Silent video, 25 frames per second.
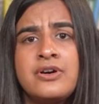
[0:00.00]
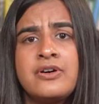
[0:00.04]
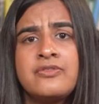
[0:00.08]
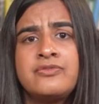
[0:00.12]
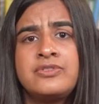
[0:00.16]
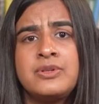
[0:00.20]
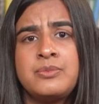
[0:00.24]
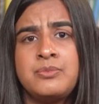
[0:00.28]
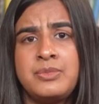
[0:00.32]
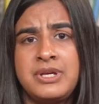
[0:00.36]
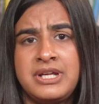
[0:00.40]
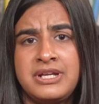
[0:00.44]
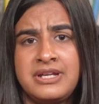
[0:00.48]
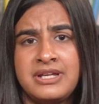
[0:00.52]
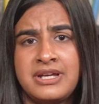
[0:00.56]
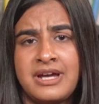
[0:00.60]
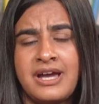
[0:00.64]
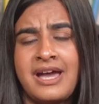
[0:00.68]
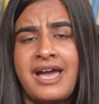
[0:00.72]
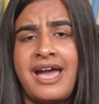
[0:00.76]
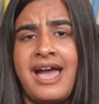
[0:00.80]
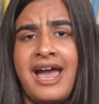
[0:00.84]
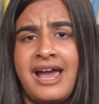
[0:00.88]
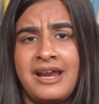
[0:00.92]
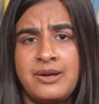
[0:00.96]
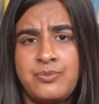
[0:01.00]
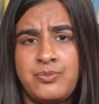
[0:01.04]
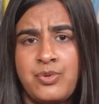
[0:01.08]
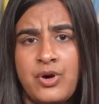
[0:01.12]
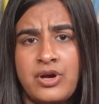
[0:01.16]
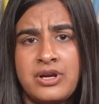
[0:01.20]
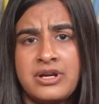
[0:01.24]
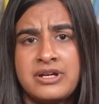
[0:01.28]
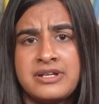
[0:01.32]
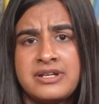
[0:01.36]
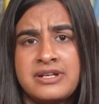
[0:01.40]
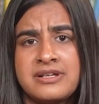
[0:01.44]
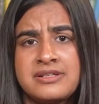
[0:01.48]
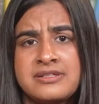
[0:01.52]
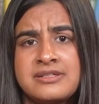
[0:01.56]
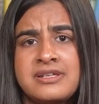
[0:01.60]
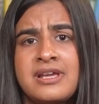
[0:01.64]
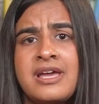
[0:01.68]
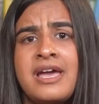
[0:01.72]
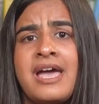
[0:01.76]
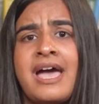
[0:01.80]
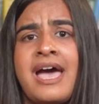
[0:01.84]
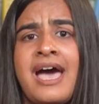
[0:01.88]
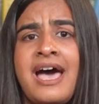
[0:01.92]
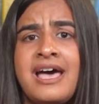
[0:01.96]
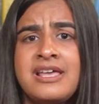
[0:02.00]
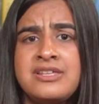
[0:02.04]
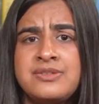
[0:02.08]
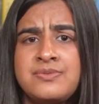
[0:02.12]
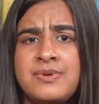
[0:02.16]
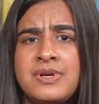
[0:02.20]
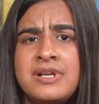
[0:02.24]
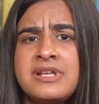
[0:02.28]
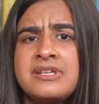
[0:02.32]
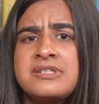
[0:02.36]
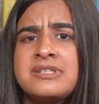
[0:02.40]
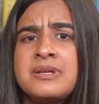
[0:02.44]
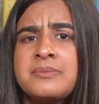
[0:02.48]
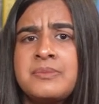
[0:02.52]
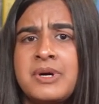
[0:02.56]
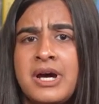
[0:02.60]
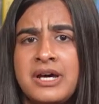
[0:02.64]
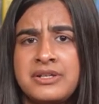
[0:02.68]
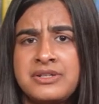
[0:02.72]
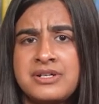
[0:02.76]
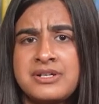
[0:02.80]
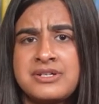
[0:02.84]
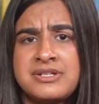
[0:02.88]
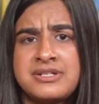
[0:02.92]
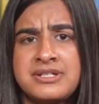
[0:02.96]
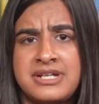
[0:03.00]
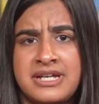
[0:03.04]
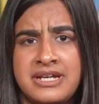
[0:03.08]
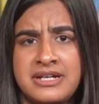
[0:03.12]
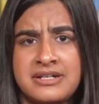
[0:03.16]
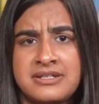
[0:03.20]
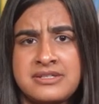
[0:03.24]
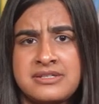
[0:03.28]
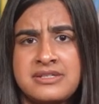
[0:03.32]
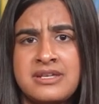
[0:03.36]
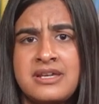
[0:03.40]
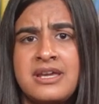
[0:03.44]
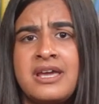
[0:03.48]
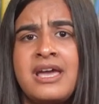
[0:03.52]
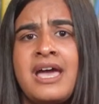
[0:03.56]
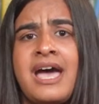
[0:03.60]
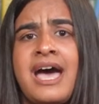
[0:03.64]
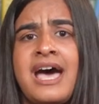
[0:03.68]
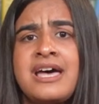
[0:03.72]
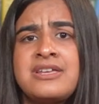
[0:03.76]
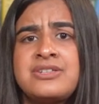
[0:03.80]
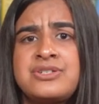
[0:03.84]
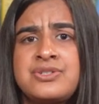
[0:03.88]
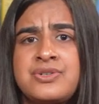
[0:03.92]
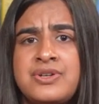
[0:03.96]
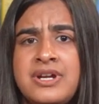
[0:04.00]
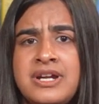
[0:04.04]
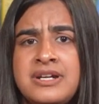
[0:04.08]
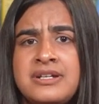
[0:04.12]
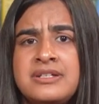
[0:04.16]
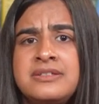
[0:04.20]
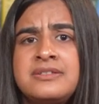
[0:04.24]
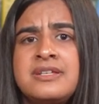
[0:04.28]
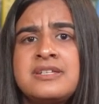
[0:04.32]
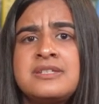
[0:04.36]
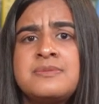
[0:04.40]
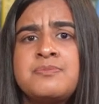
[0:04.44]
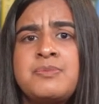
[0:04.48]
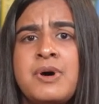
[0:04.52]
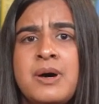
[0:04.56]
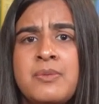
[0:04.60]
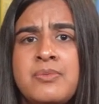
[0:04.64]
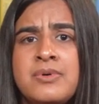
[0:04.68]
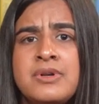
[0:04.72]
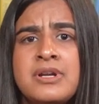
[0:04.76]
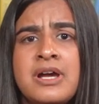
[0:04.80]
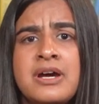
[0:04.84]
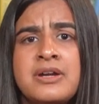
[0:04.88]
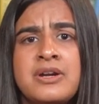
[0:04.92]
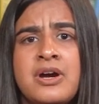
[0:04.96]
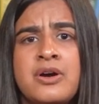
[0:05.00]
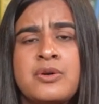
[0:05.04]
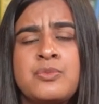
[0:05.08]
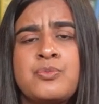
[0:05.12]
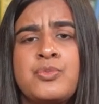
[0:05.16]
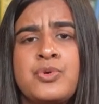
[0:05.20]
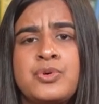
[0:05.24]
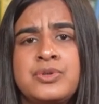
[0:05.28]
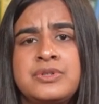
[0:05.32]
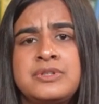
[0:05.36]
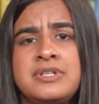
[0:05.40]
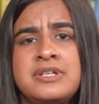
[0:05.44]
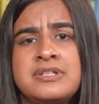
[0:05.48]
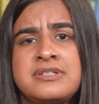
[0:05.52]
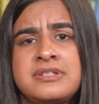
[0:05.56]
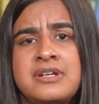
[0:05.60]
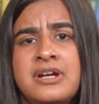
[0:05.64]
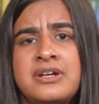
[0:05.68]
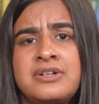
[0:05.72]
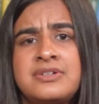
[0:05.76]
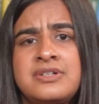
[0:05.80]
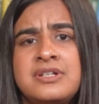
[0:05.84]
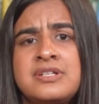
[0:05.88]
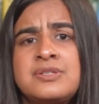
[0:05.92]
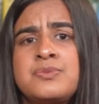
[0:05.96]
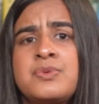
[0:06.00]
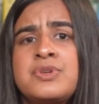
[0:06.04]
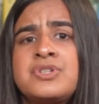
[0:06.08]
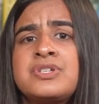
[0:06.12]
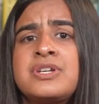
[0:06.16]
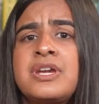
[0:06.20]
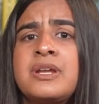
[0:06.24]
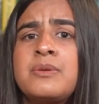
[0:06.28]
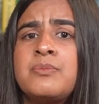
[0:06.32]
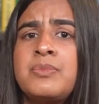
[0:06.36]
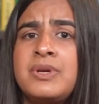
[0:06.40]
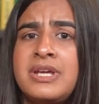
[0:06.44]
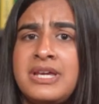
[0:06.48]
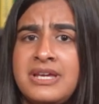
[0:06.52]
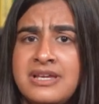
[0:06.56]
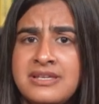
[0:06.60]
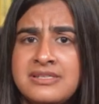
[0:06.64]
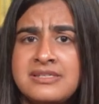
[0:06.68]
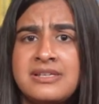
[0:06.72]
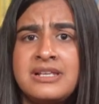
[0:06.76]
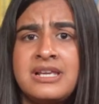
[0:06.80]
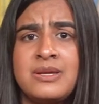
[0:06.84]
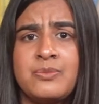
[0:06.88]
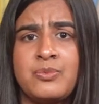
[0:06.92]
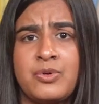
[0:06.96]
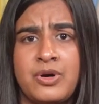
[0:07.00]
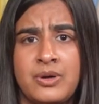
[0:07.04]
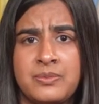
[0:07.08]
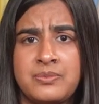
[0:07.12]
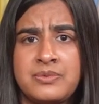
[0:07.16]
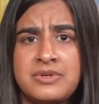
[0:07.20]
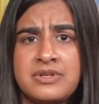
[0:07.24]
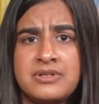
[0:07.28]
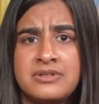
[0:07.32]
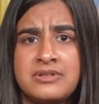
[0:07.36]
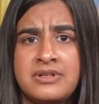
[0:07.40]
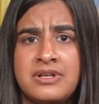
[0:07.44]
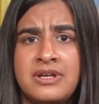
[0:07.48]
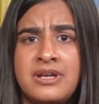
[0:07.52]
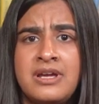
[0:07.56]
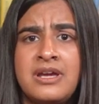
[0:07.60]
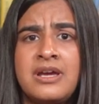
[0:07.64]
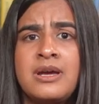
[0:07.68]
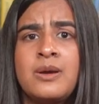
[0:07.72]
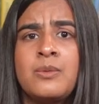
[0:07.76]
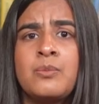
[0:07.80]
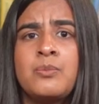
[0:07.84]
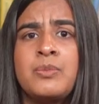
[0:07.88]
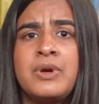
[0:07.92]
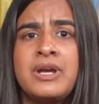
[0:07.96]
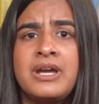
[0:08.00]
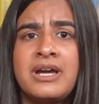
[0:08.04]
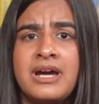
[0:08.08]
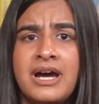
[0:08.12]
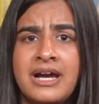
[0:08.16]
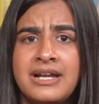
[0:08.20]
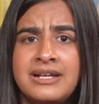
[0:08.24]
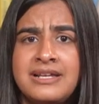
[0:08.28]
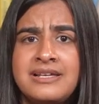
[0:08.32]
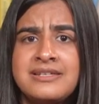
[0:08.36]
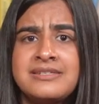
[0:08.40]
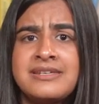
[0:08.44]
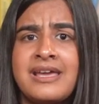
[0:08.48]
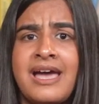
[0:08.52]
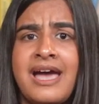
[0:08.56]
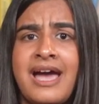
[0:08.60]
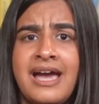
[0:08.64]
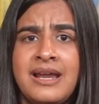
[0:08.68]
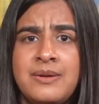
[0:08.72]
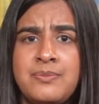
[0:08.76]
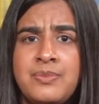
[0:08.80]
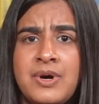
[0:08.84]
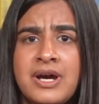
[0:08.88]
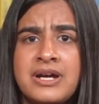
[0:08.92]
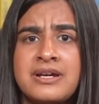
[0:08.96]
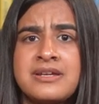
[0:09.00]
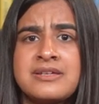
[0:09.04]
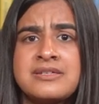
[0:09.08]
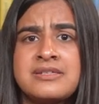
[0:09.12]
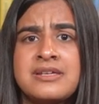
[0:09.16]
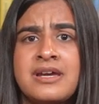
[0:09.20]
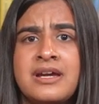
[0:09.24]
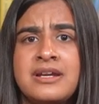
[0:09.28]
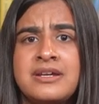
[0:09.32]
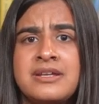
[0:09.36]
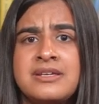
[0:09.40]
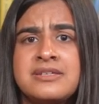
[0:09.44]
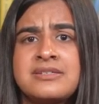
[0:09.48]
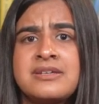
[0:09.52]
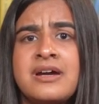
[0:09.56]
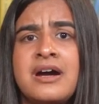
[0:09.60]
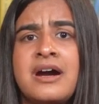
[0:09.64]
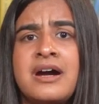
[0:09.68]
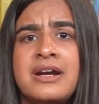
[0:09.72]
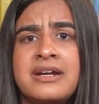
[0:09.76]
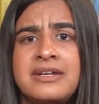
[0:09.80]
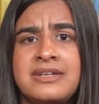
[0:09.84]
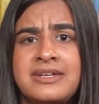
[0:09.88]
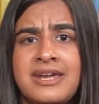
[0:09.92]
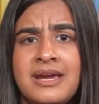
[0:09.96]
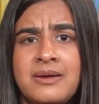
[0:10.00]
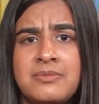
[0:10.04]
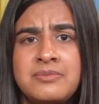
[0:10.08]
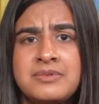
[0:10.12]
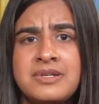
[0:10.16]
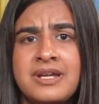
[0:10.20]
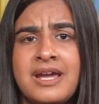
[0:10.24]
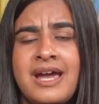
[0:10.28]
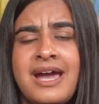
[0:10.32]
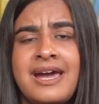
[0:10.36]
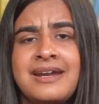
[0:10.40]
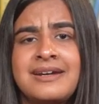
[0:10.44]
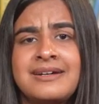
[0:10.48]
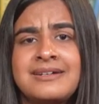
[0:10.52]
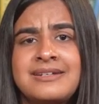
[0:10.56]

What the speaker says: of the media and politics, as well as some other states, has created this bubble around both these countries, which can be easily popped. Bengalis and Pakistanis are kept at